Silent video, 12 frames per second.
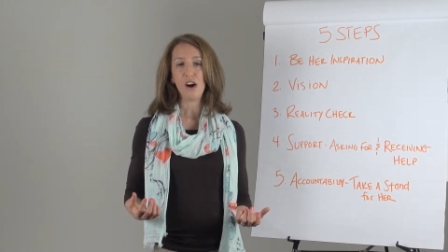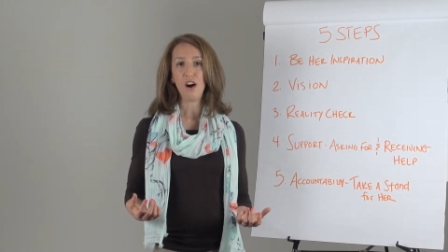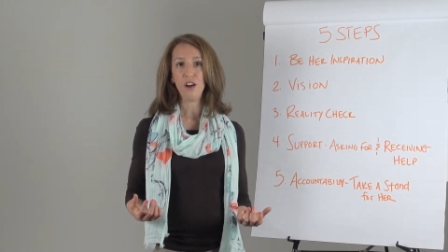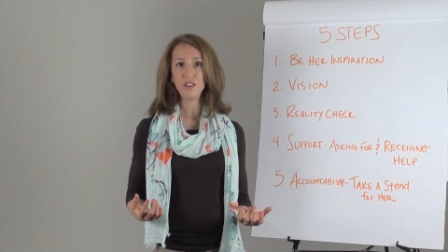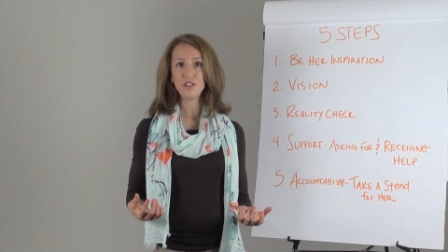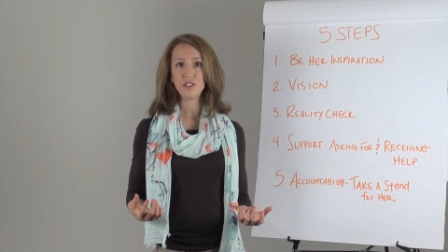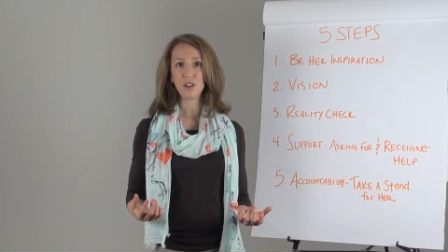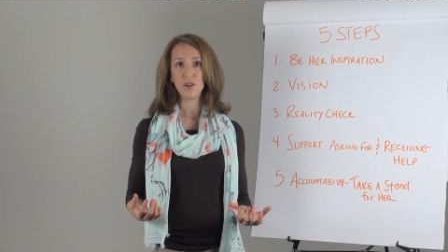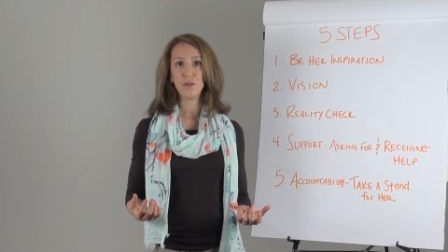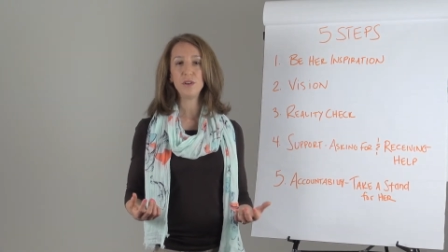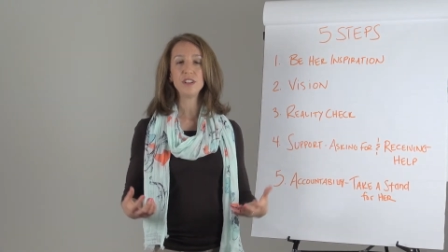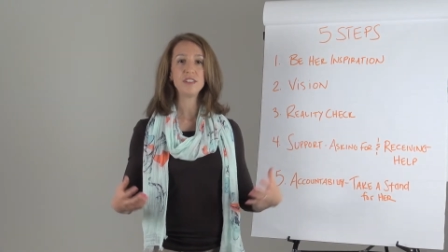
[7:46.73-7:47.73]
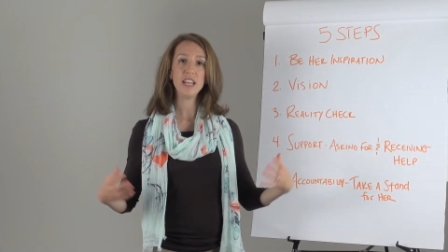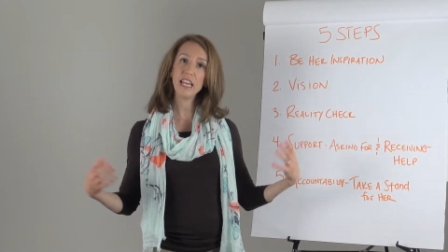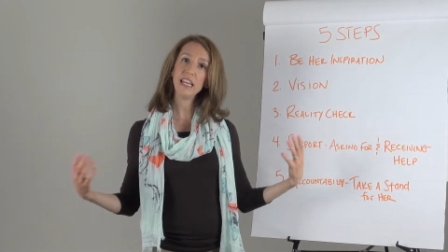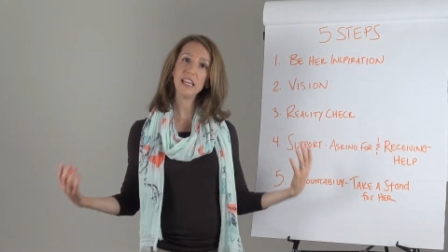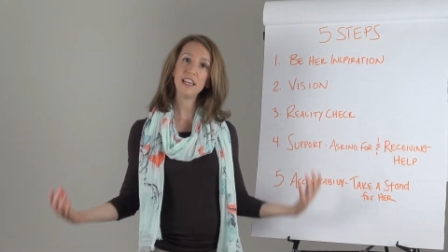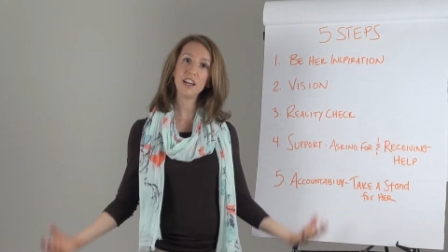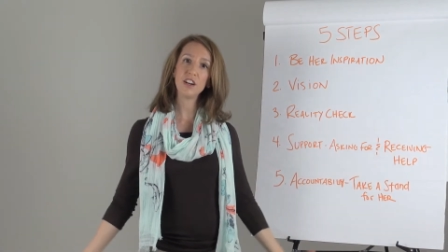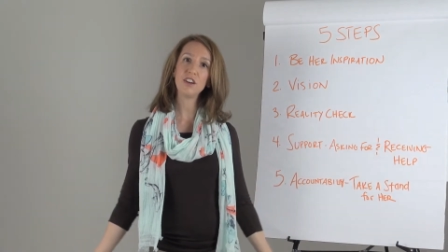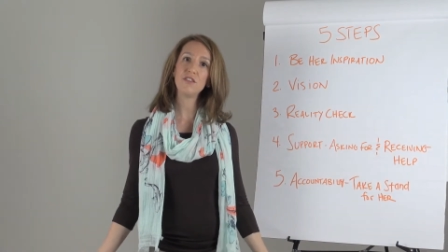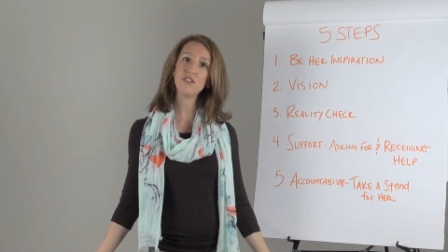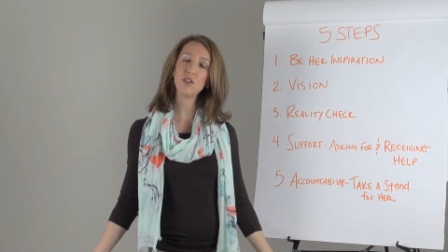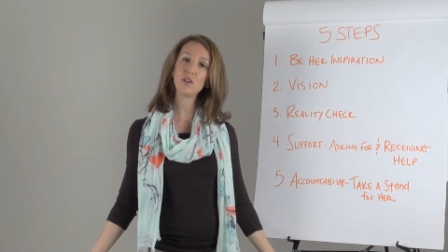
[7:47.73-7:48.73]
Also, taking
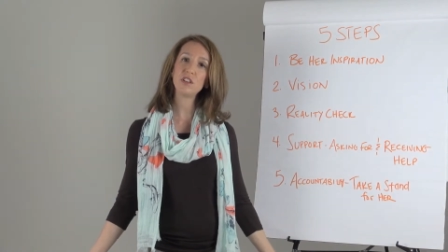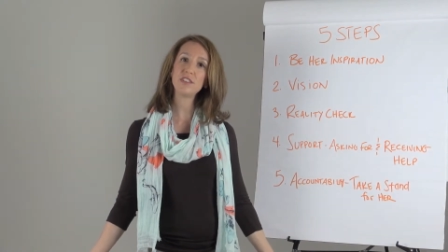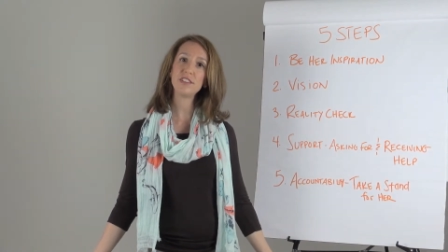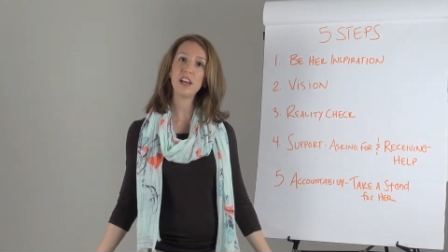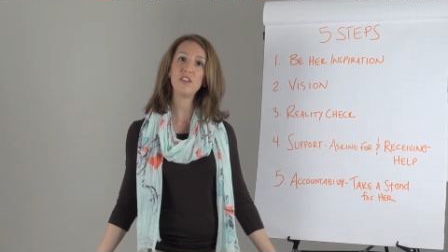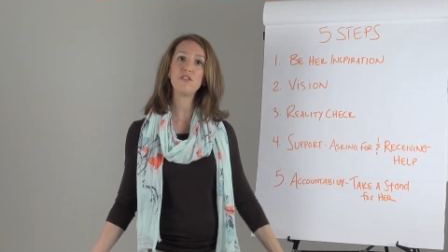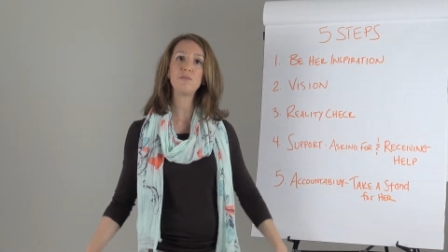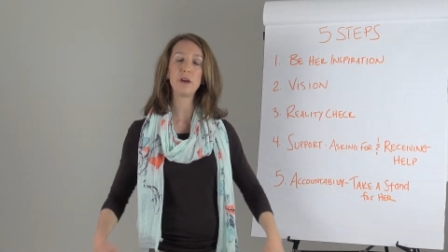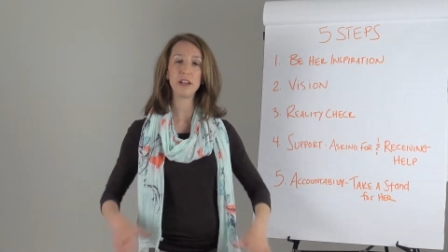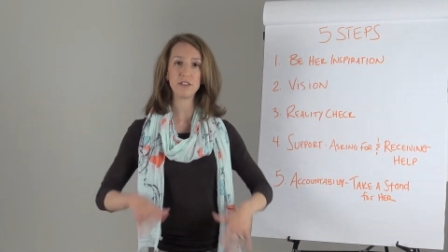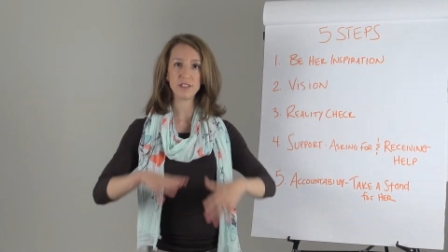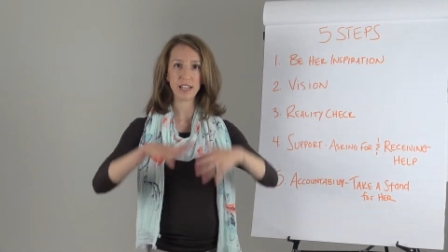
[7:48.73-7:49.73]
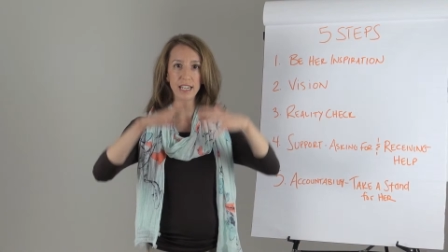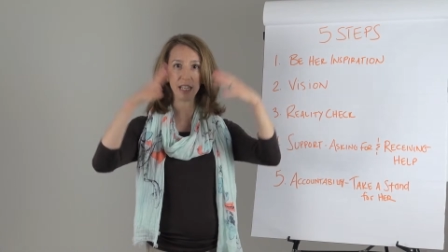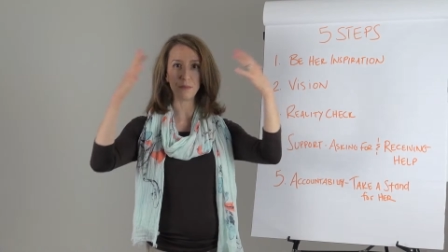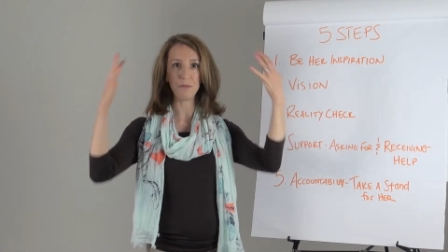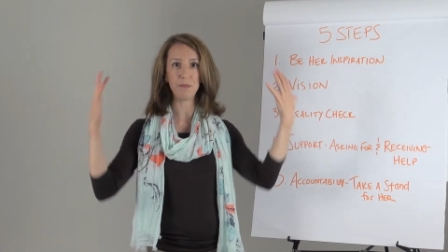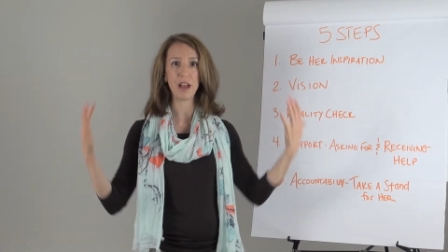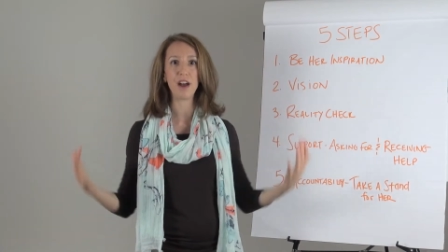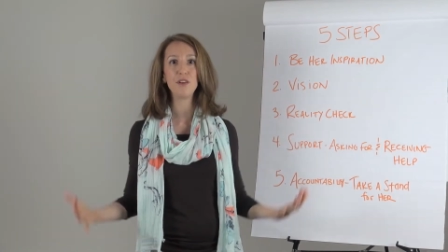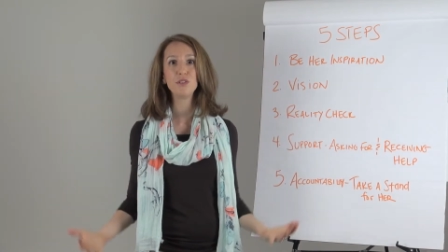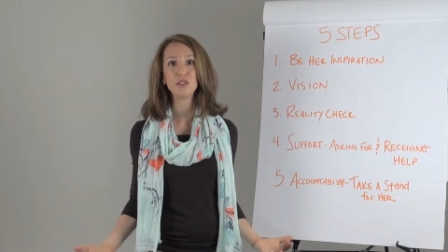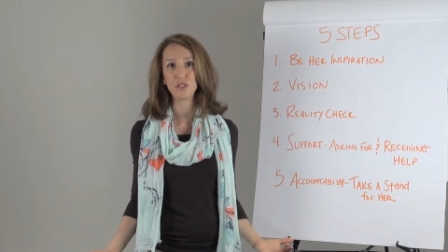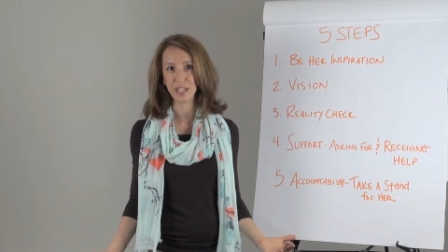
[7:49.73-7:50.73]
care of yourself by setting
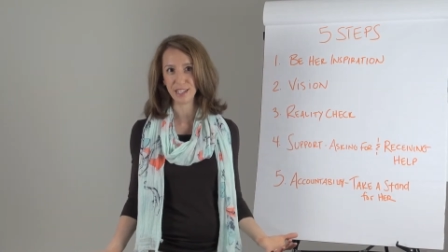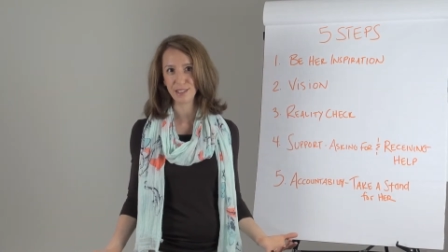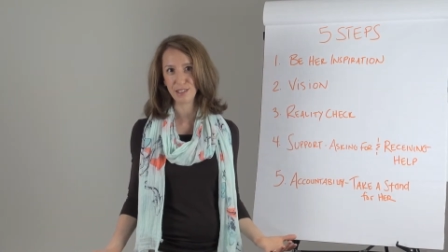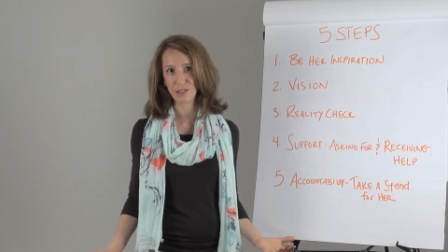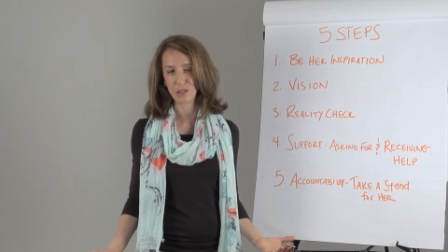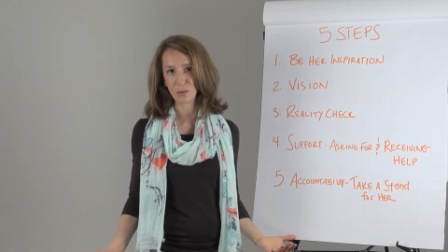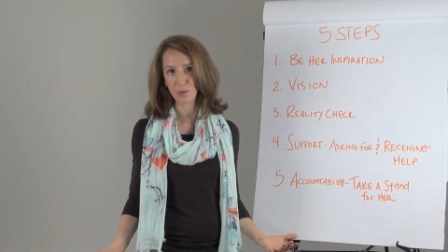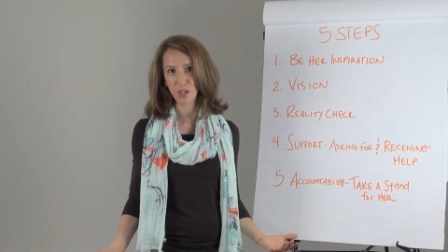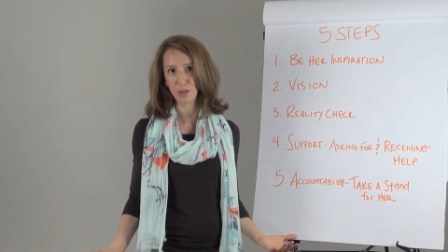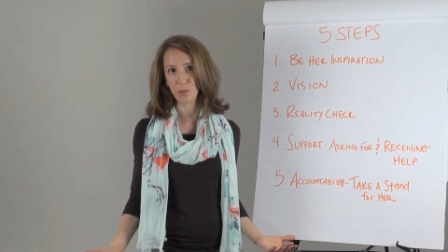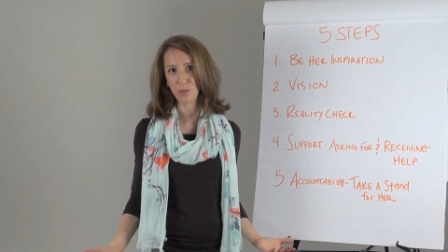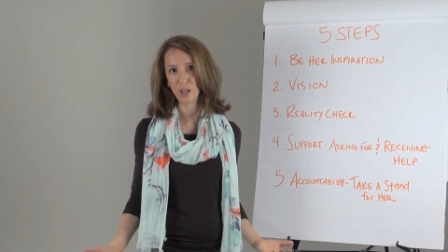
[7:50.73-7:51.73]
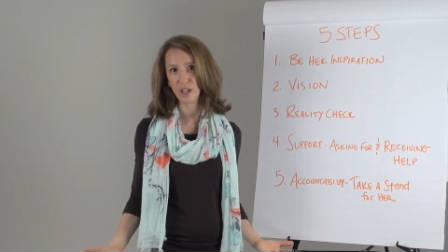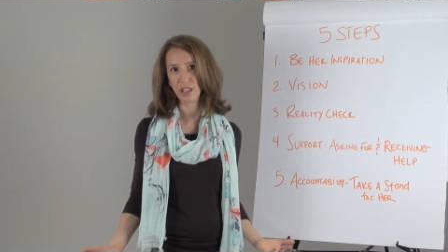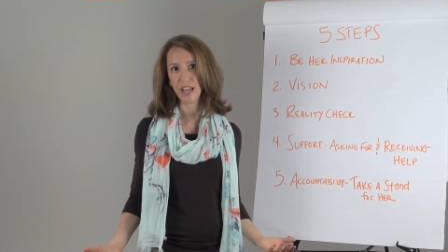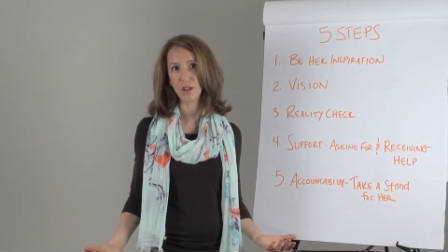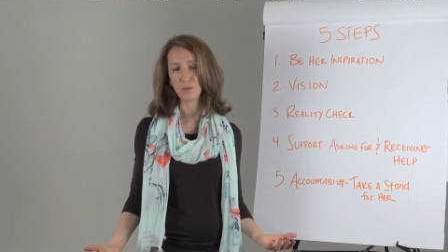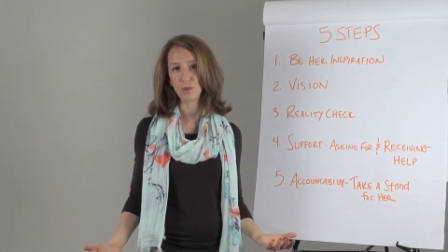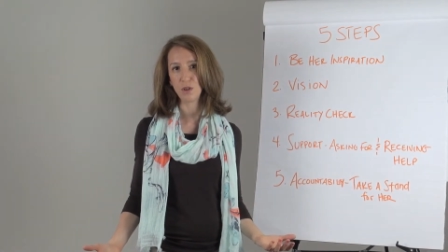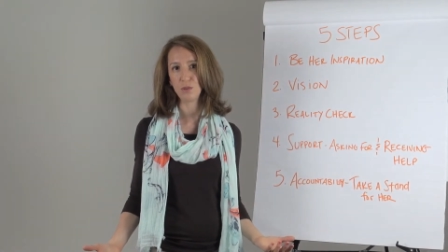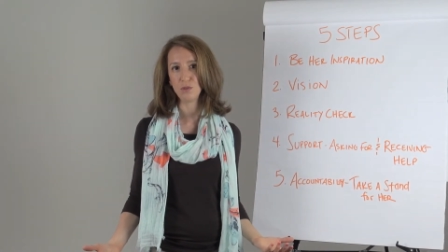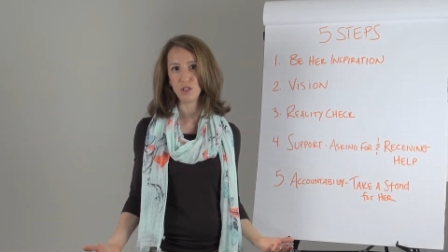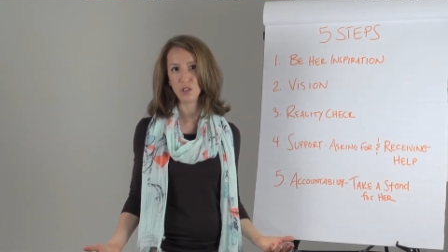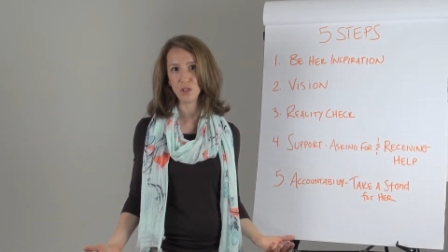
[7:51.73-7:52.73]
boundaries as to what you will and
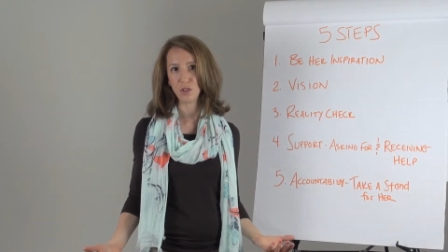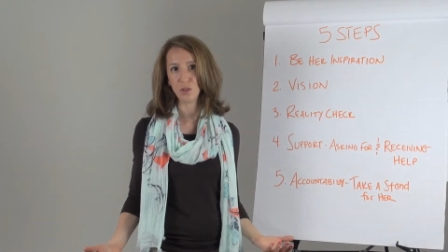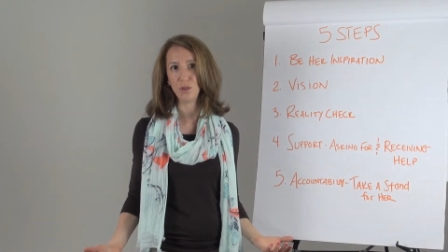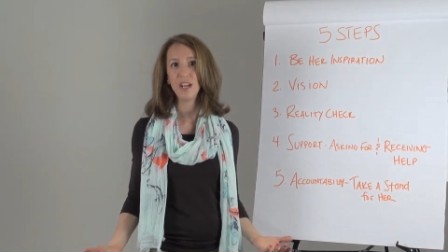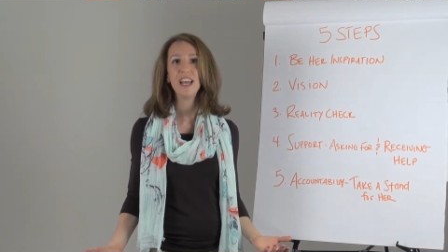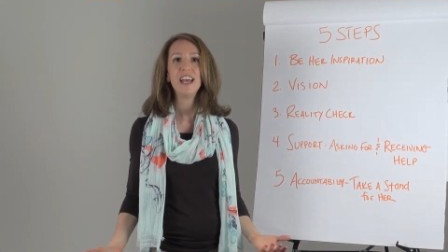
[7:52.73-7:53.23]
won't do